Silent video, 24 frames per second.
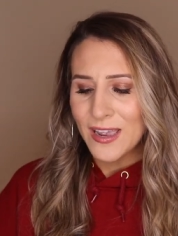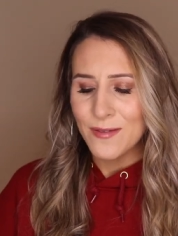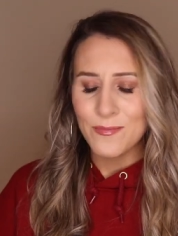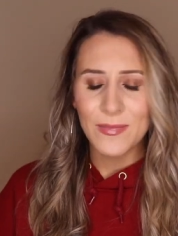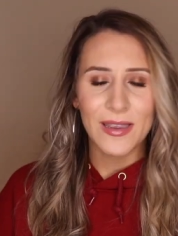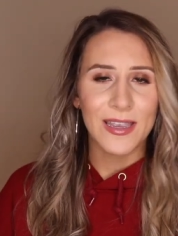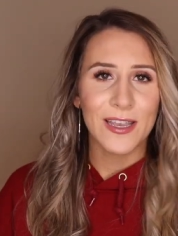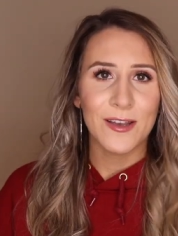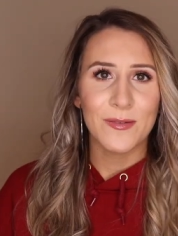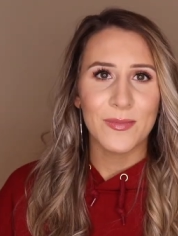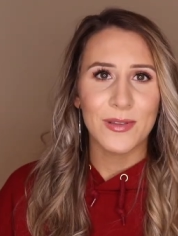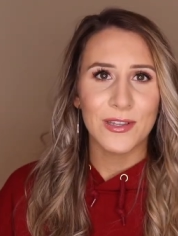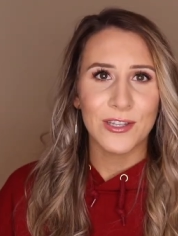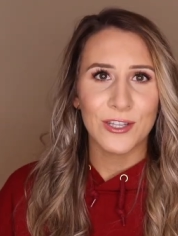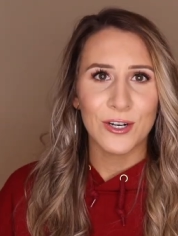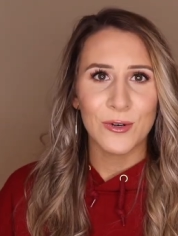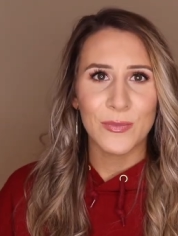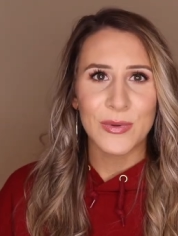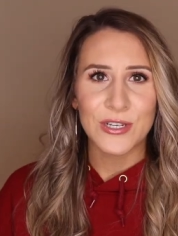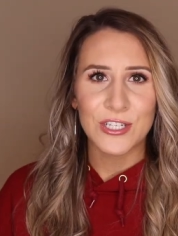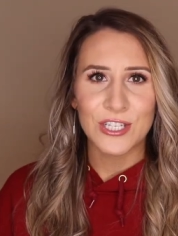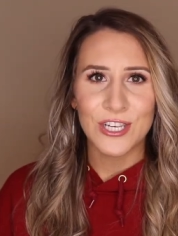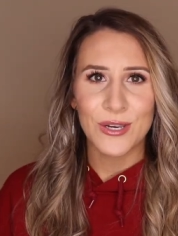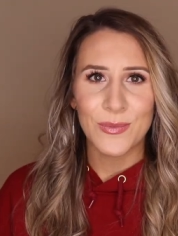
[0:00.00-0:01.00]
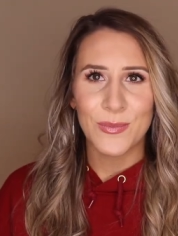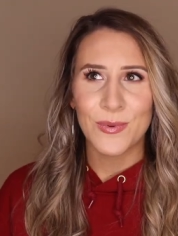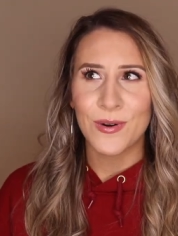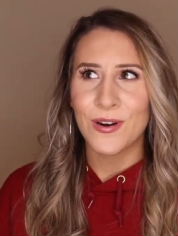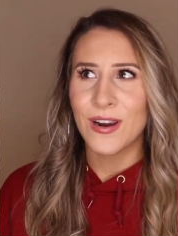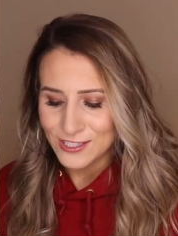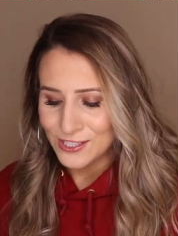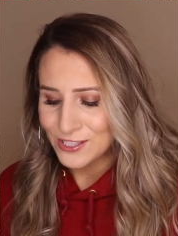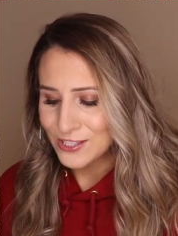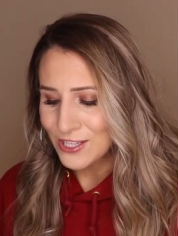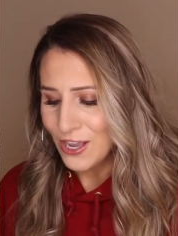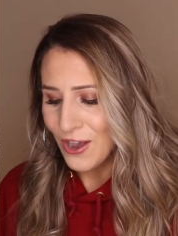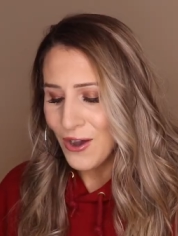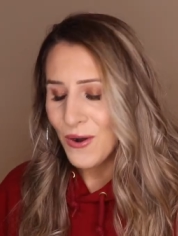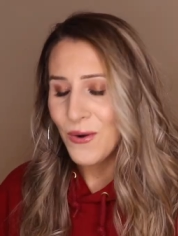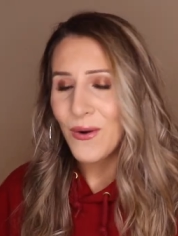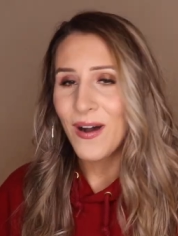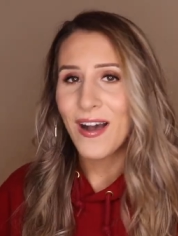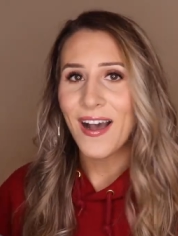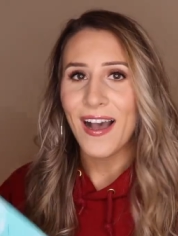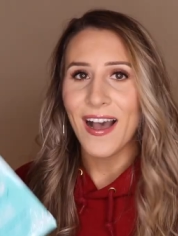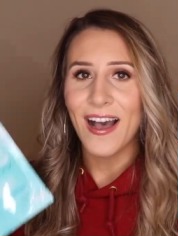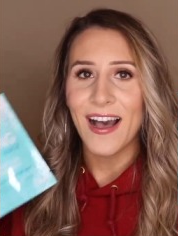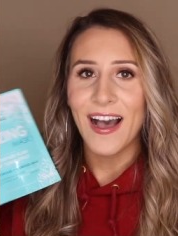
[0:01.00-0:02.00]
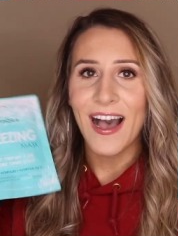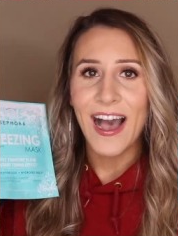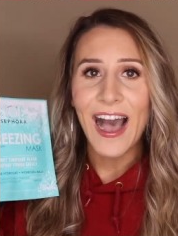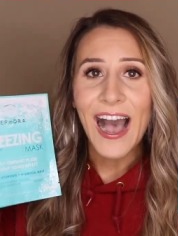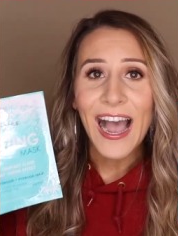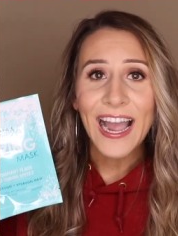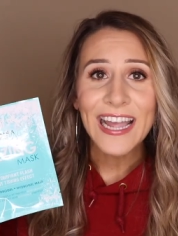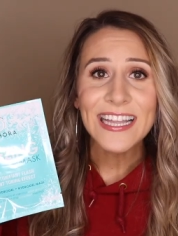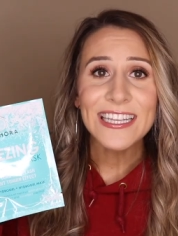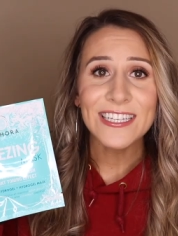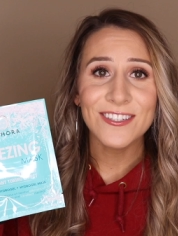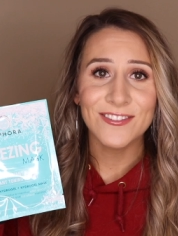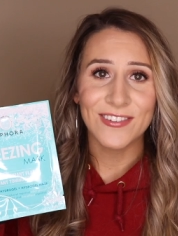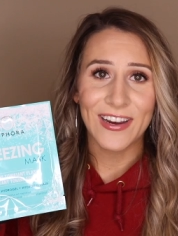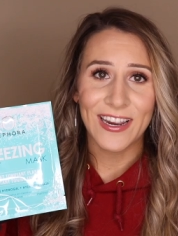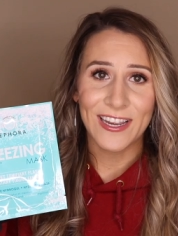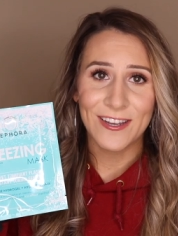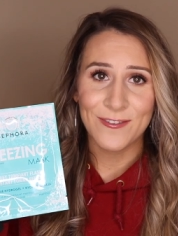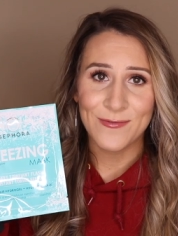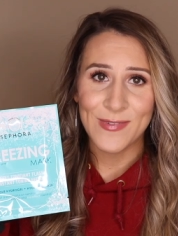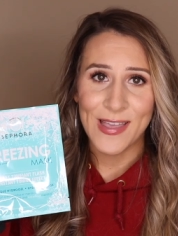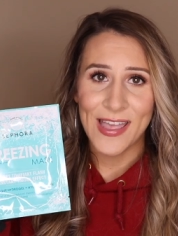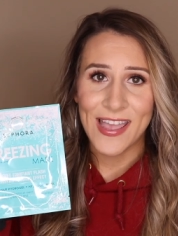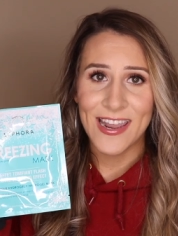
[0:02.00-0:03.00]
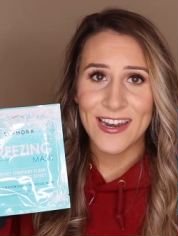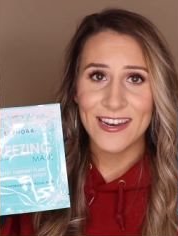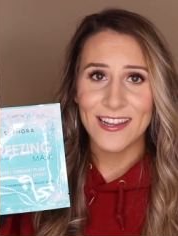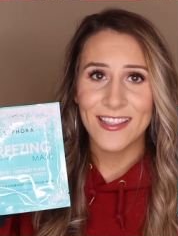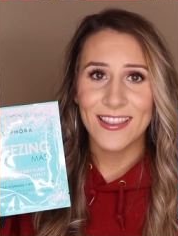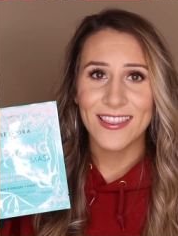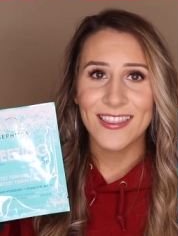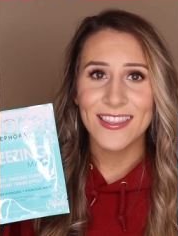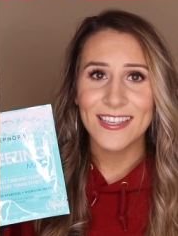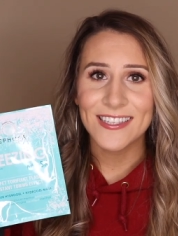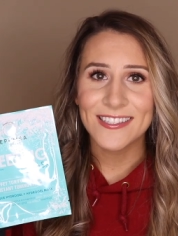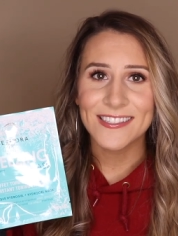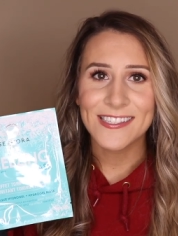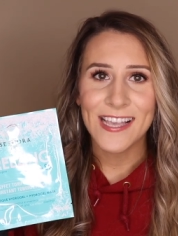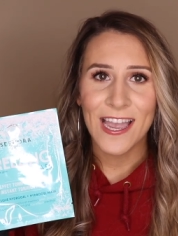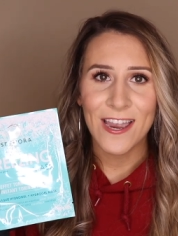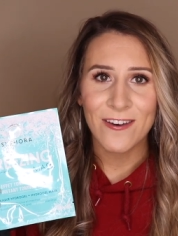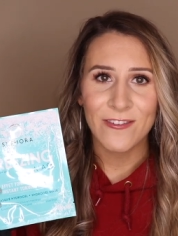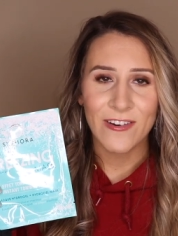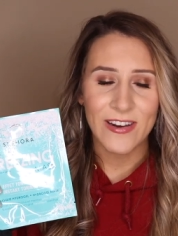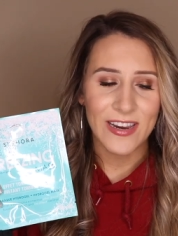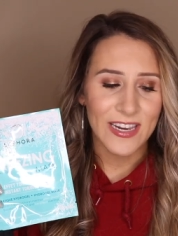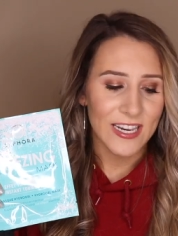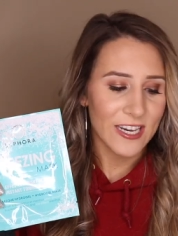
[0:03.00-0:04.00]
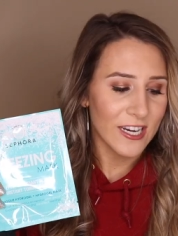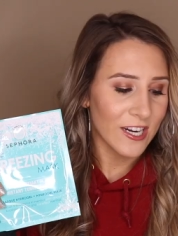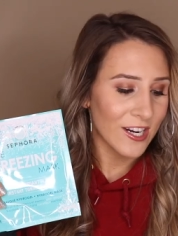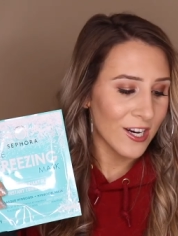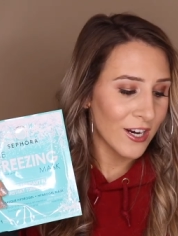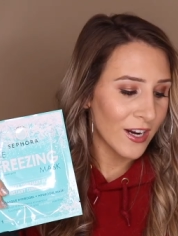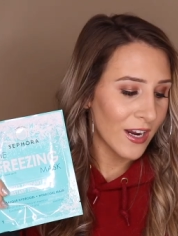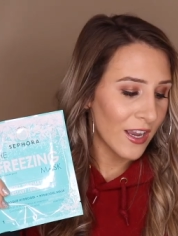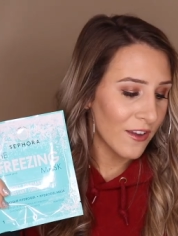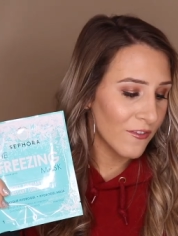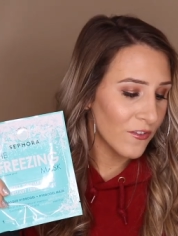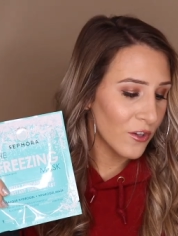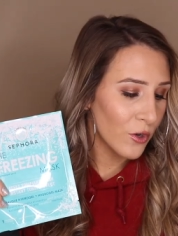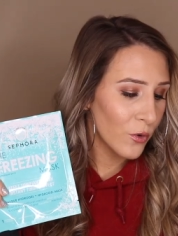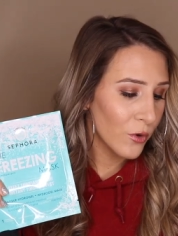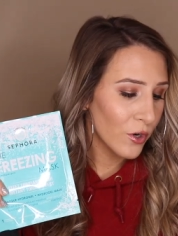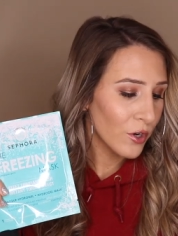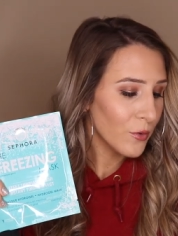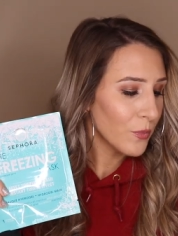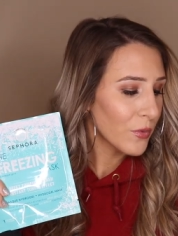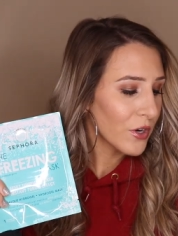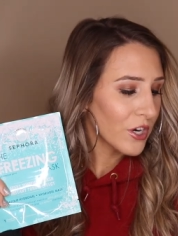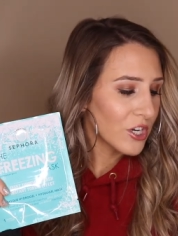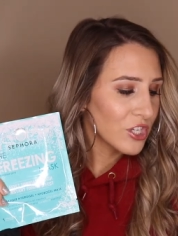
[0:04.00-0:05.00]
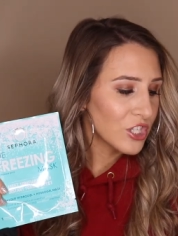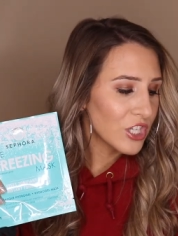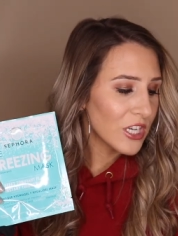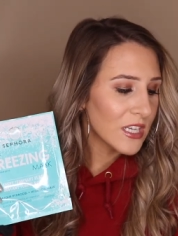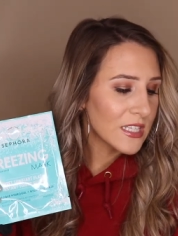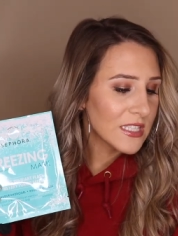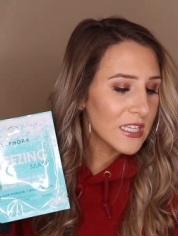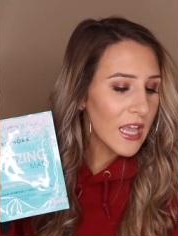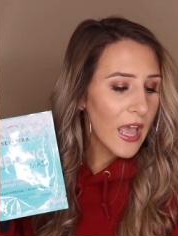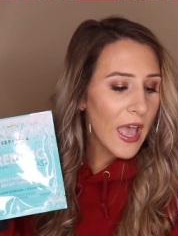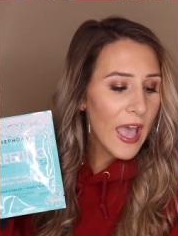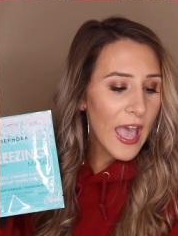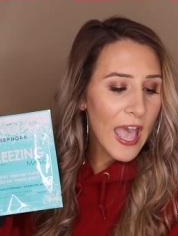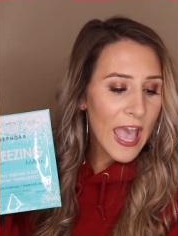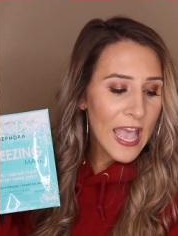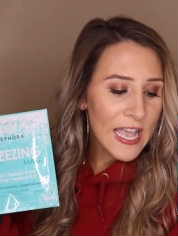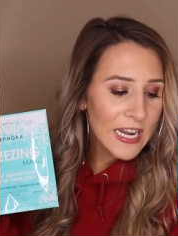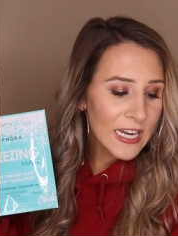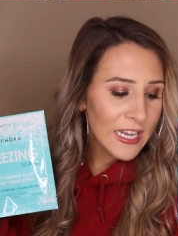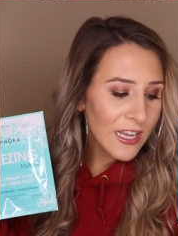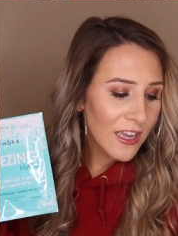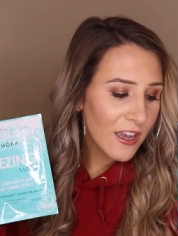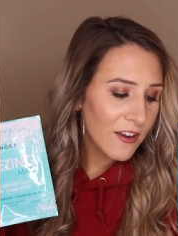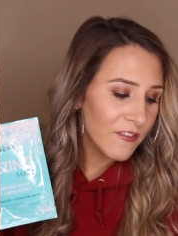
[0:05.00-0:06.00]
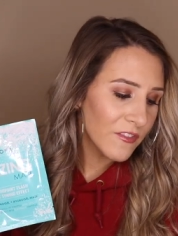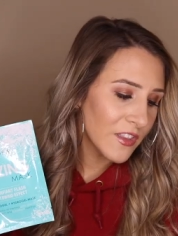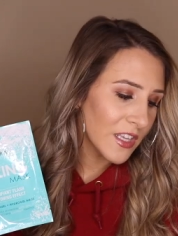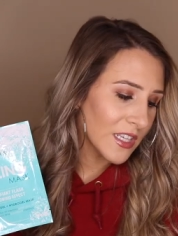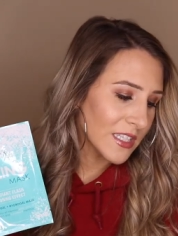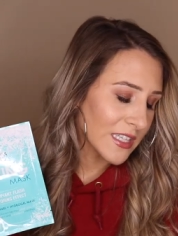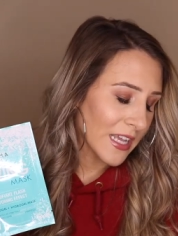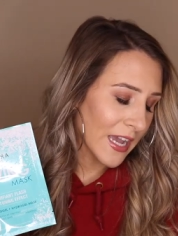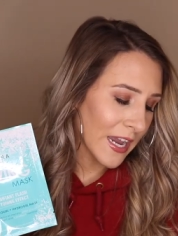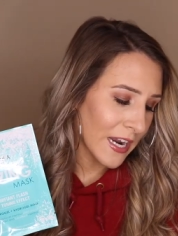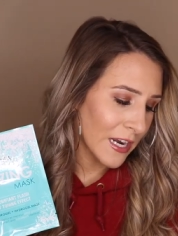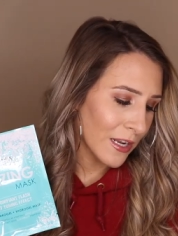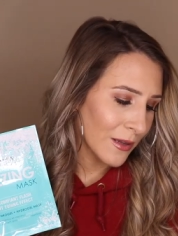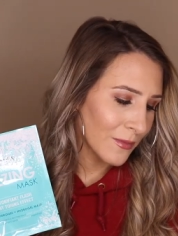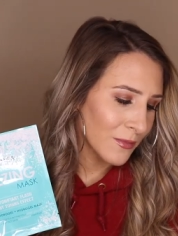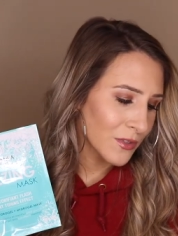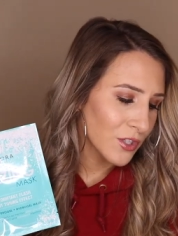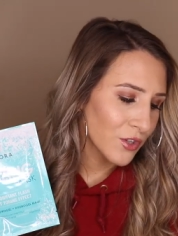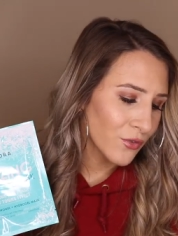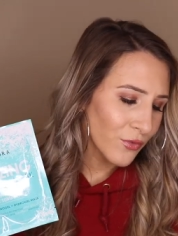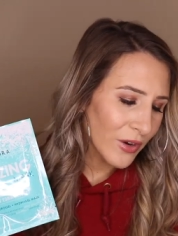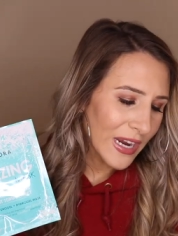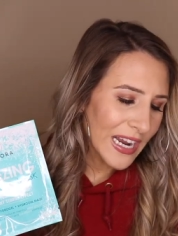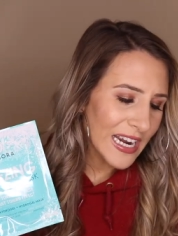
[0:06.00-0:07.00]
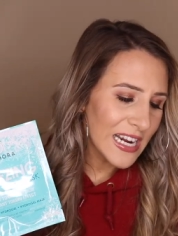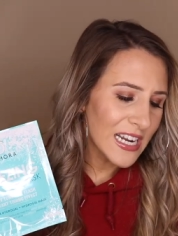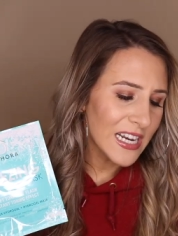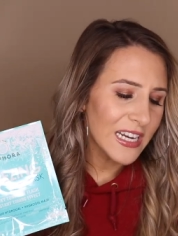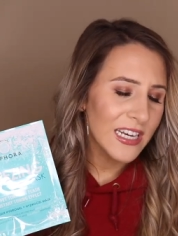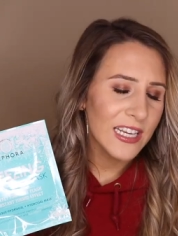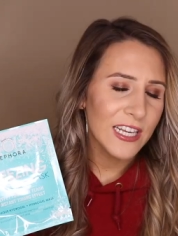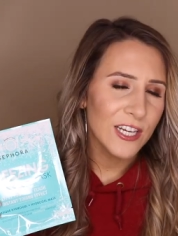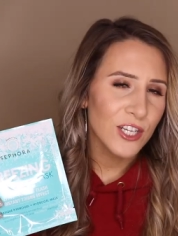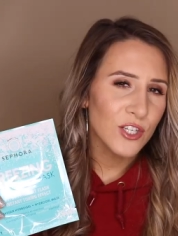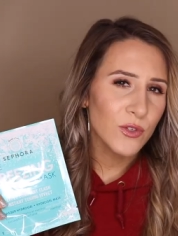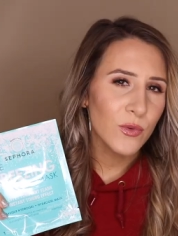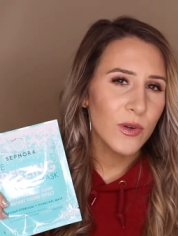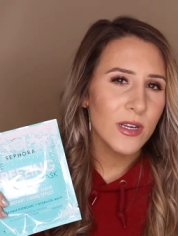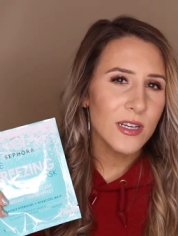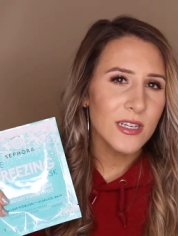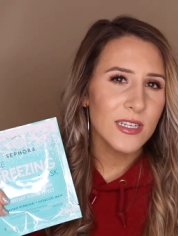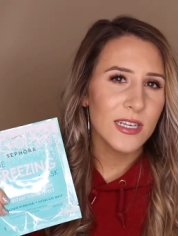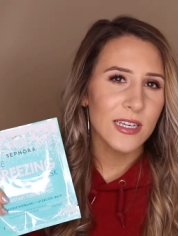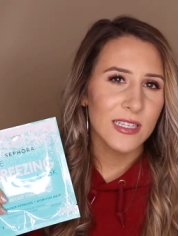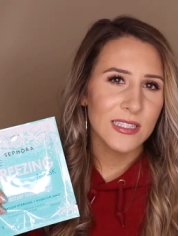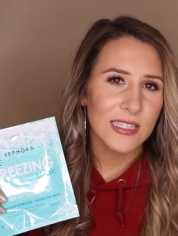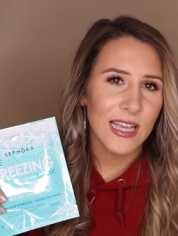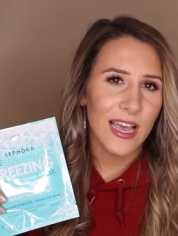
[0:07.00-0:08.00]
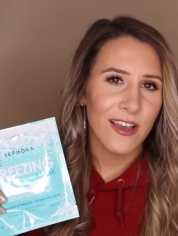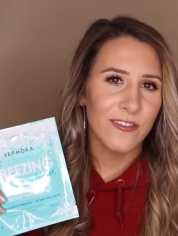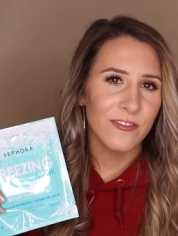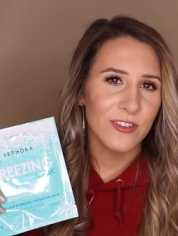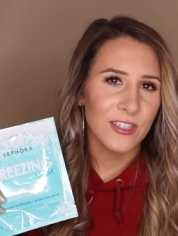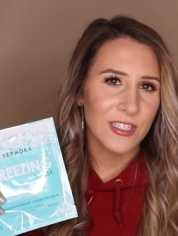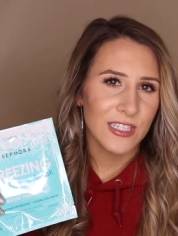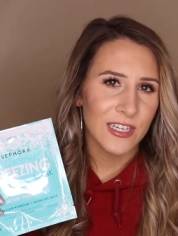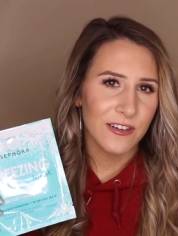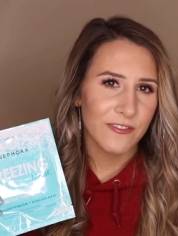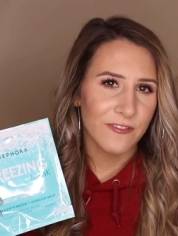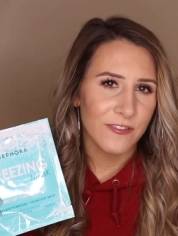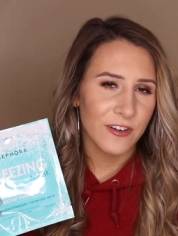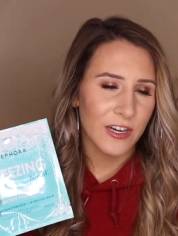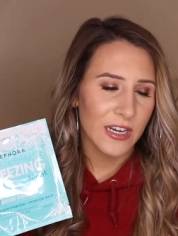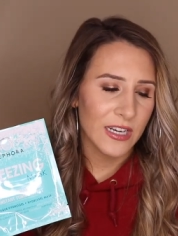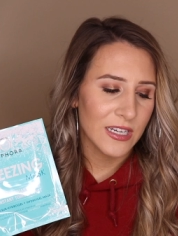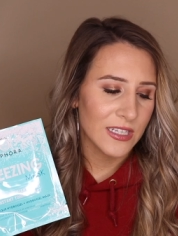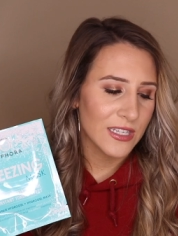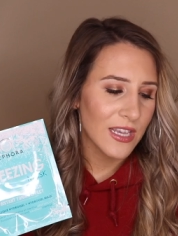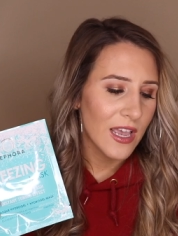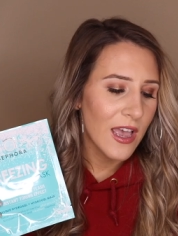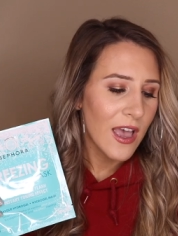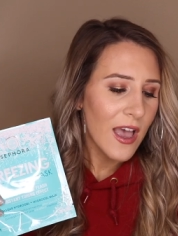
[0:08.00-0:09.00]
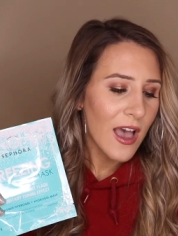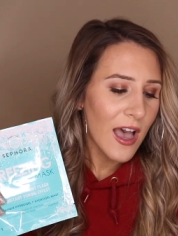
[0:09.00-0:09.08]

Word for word: Make them a little bit cheaper. So highly recommend this guy right here. If you were to purchase any of these items. Granted, each one does have a different